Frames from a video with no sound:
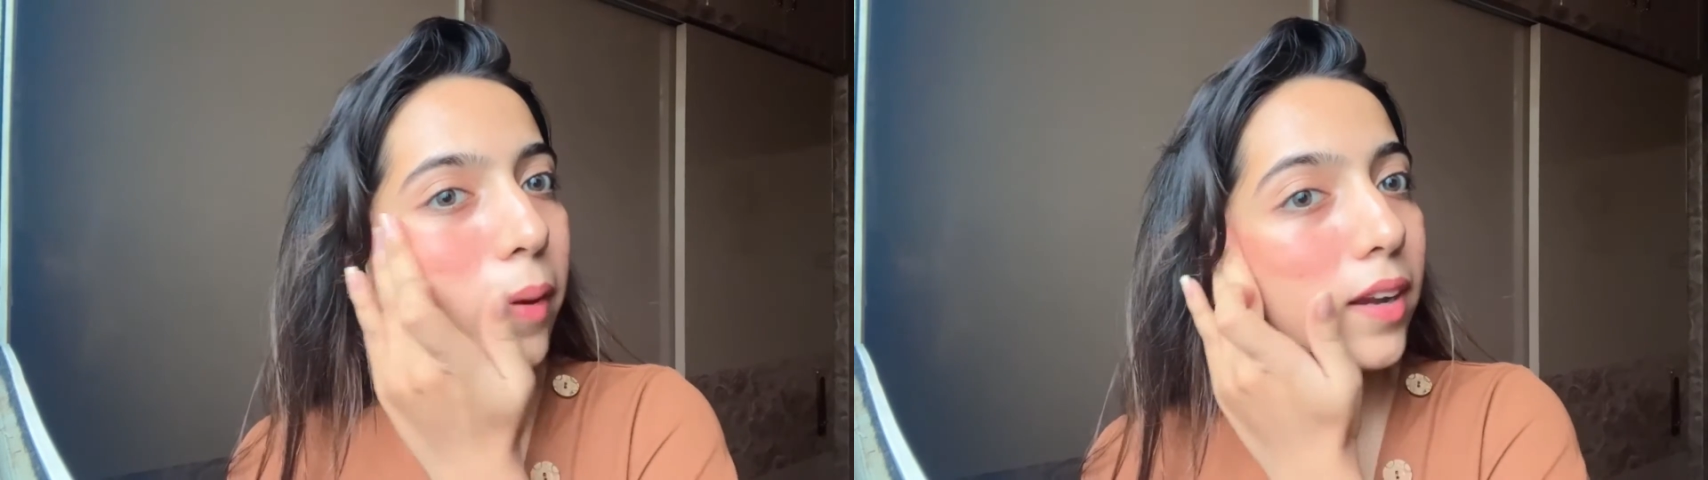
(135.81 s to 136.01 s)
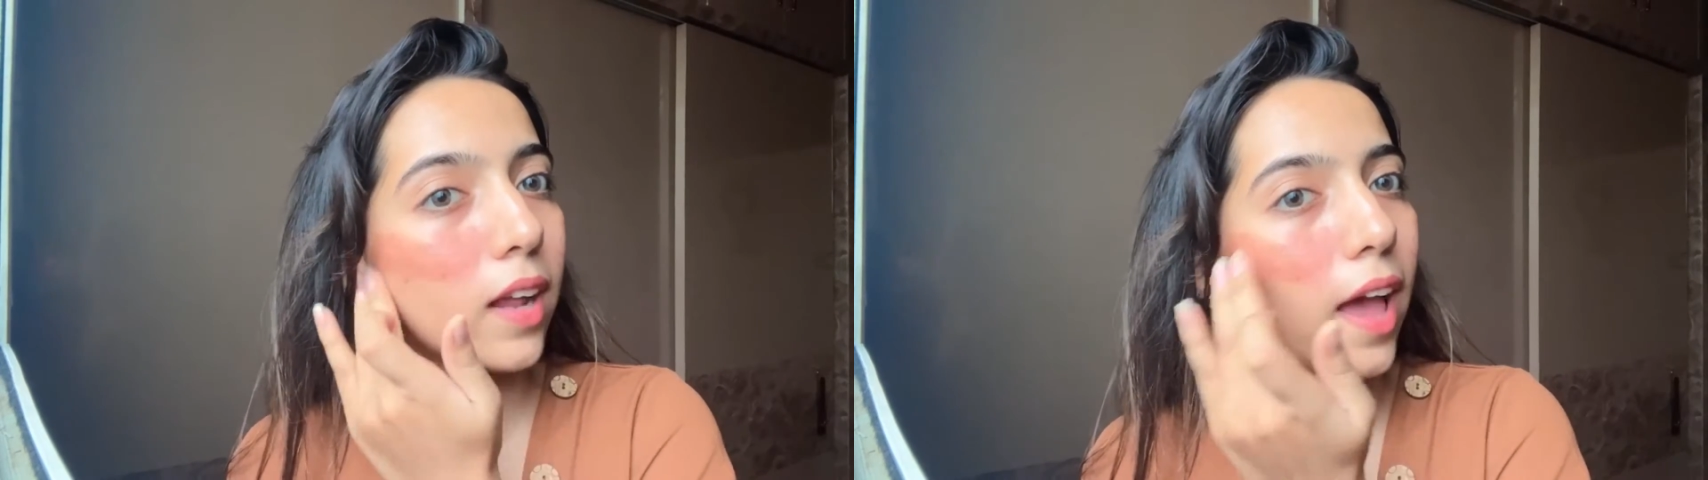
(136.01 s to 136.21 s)

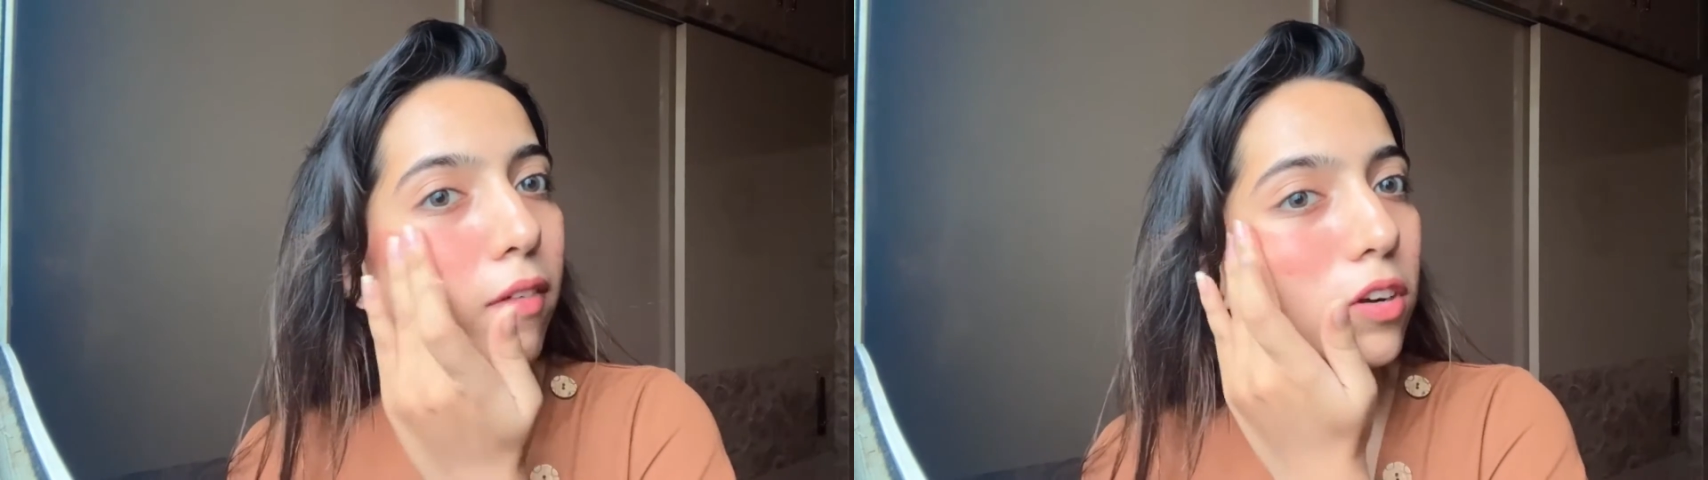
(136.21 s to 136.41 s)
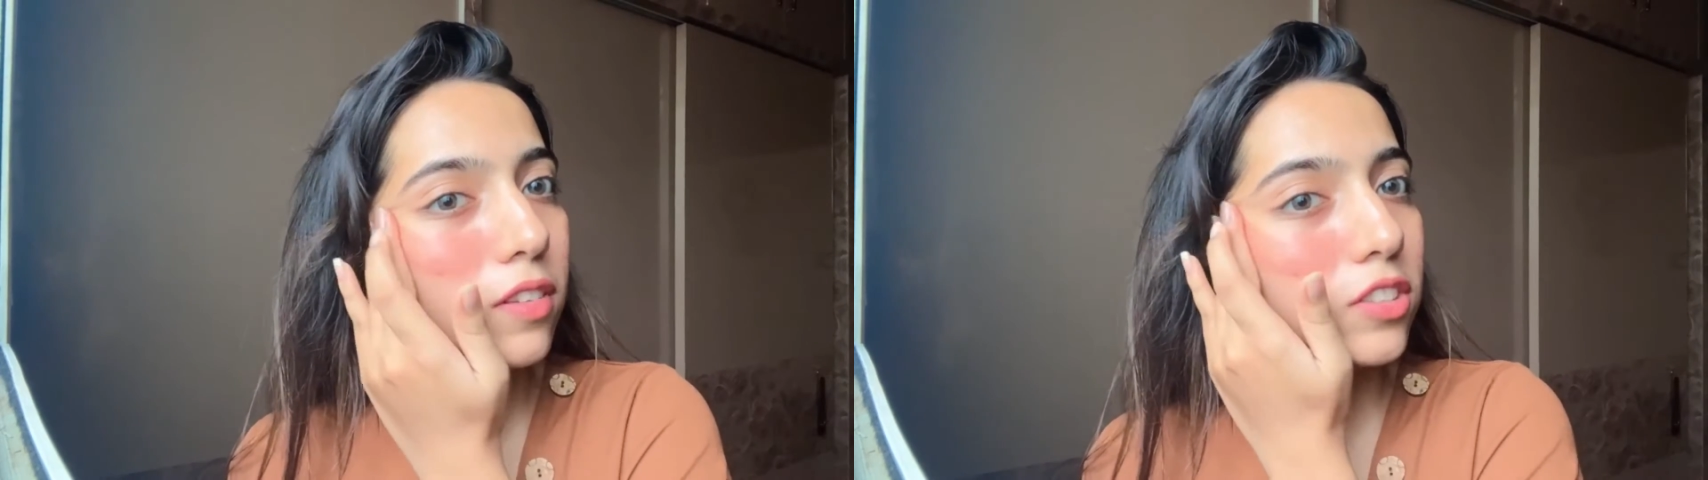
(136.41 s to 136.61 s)
but I
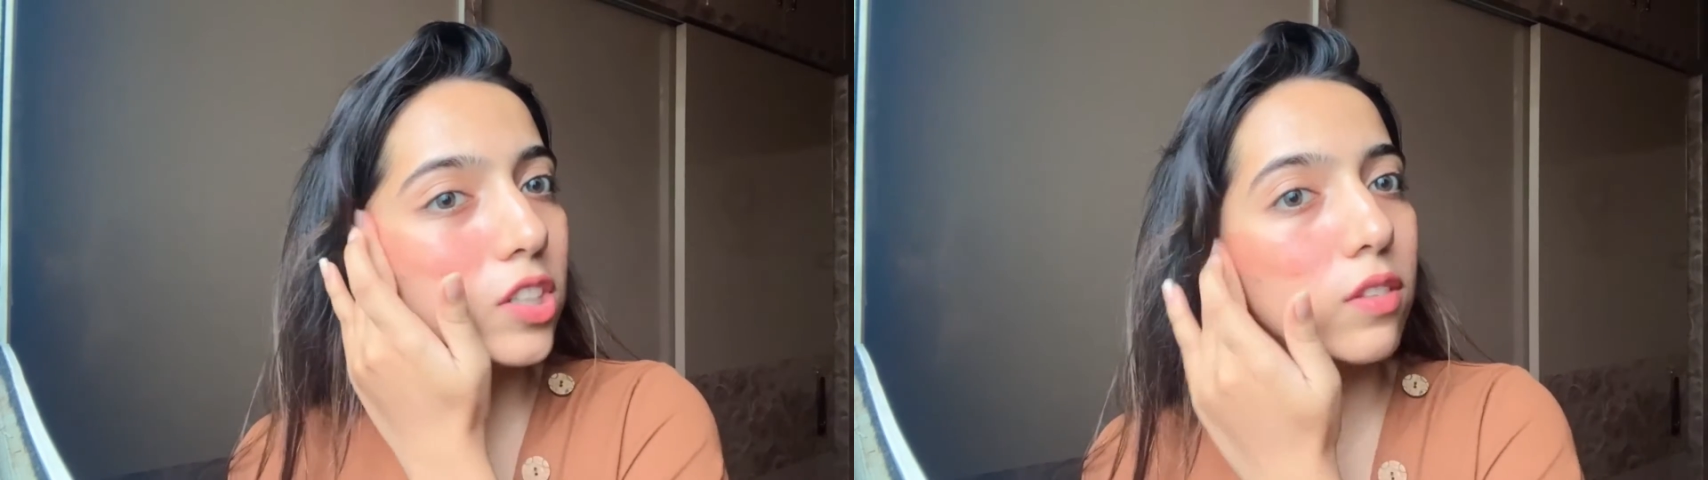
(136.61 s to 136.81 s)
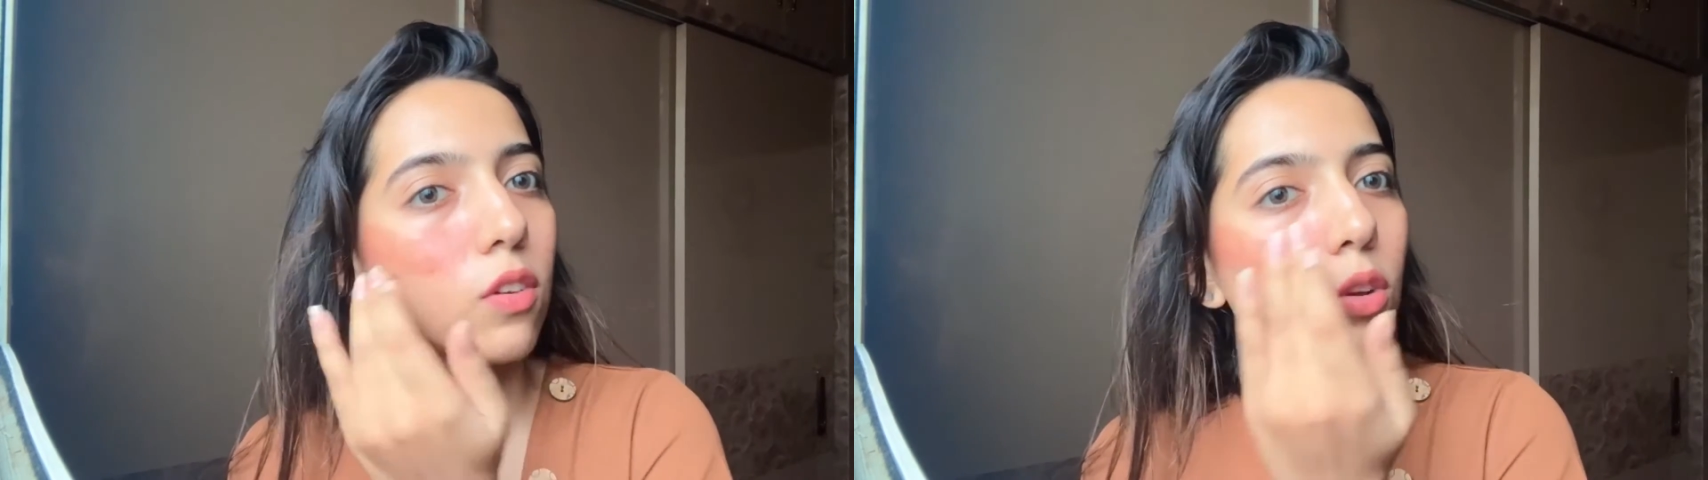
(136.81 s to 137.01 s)
would
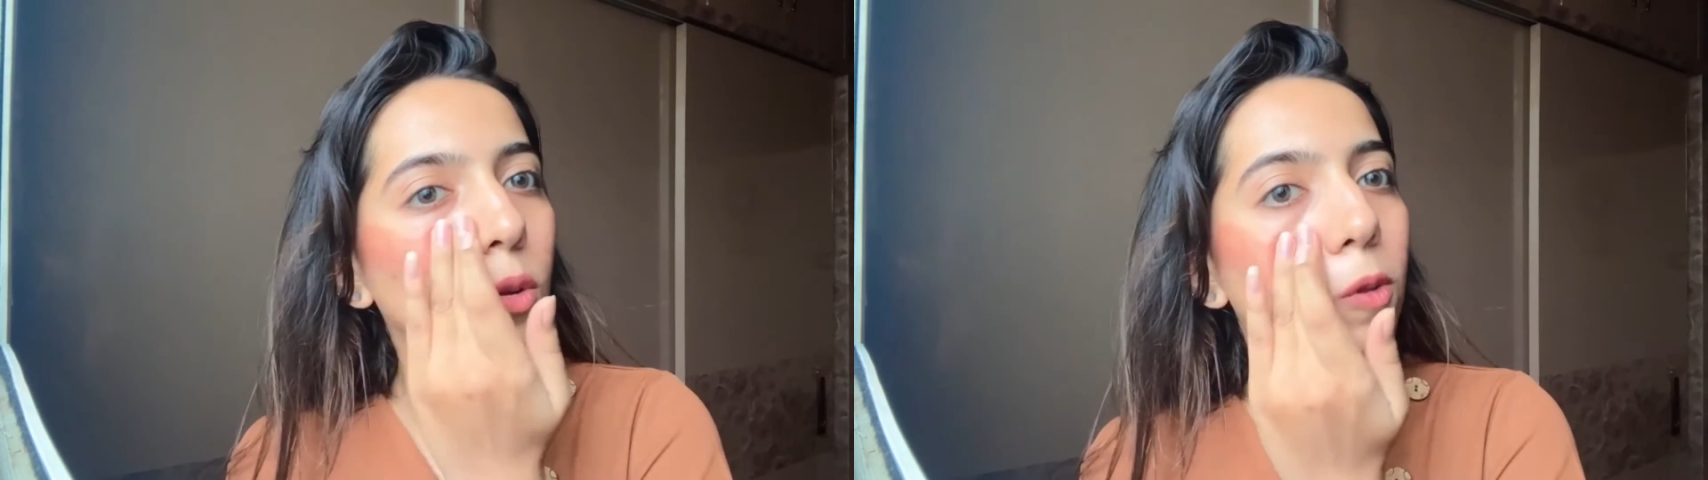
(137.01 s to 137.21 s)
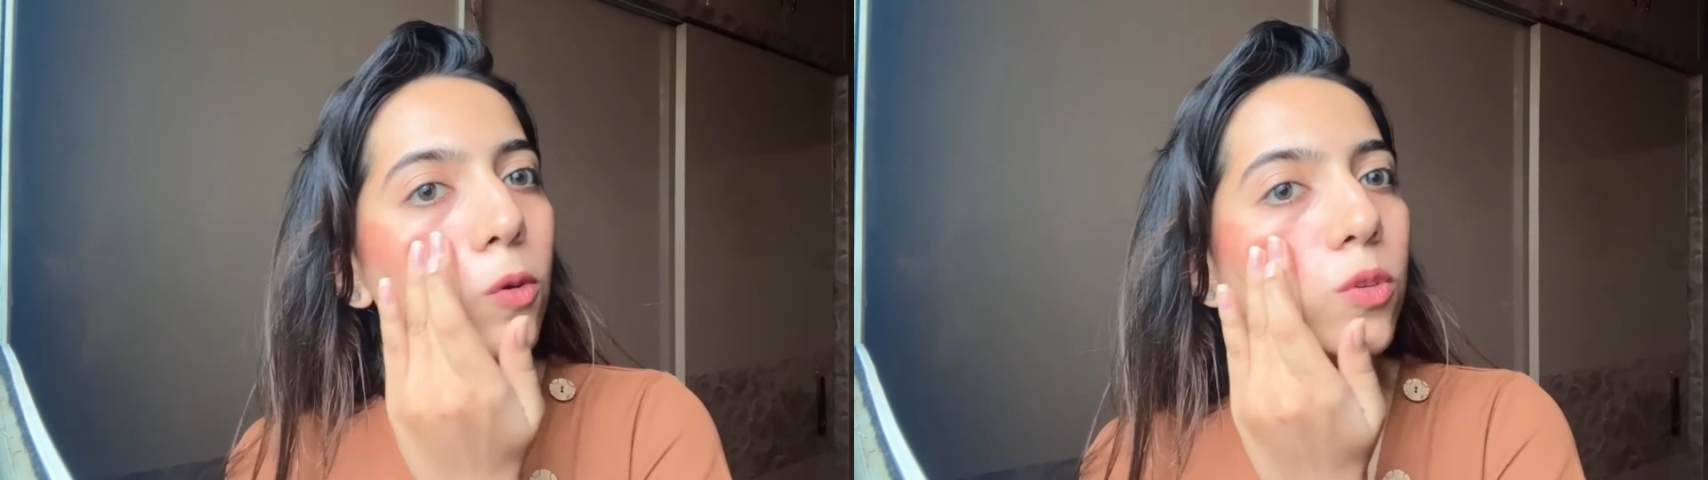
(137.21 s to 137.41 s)
suggest you
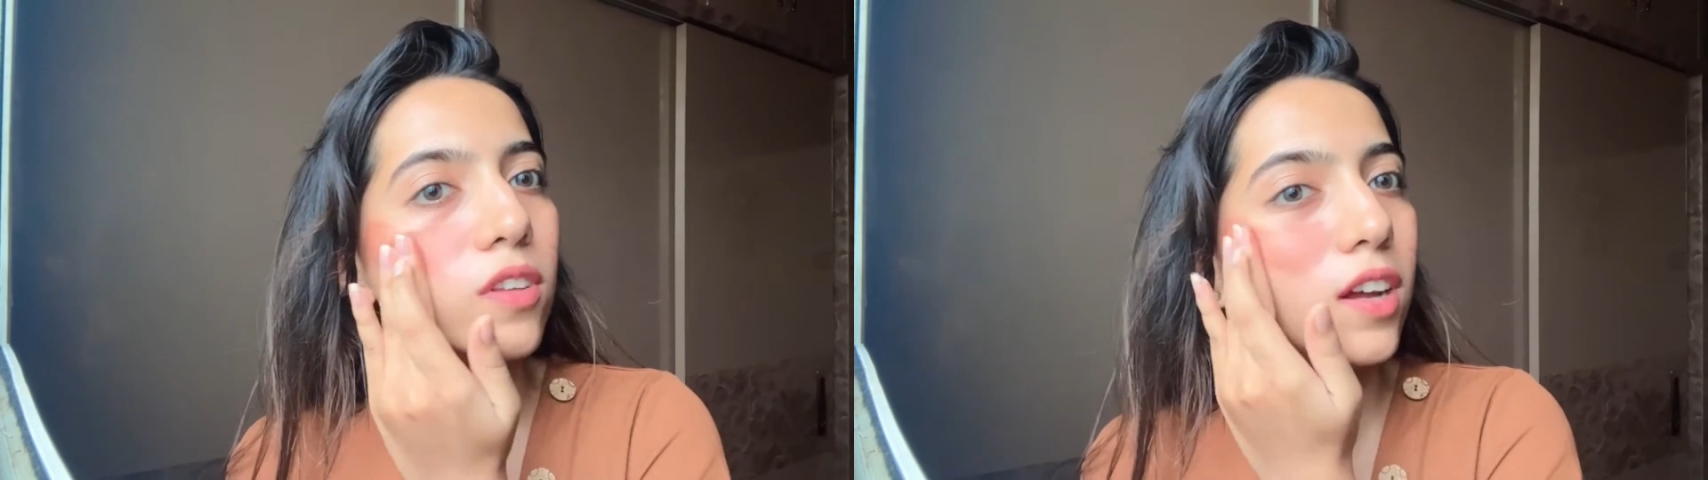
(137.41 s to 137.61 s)
to use